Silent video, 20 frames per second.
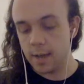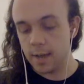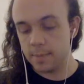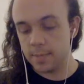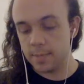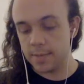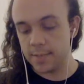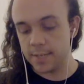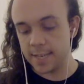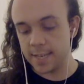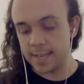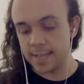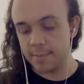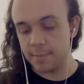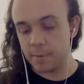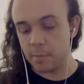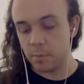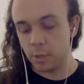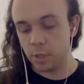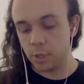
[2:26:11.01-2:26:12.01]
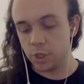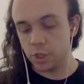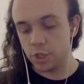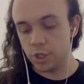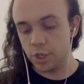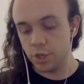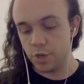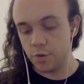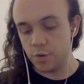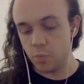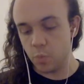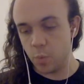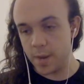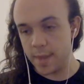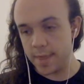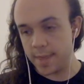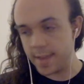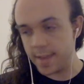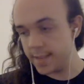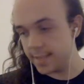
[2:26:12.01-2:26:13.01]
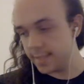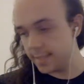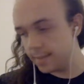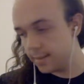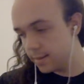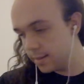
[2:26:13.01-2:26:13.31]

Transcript: See if there's anything we want to do with it.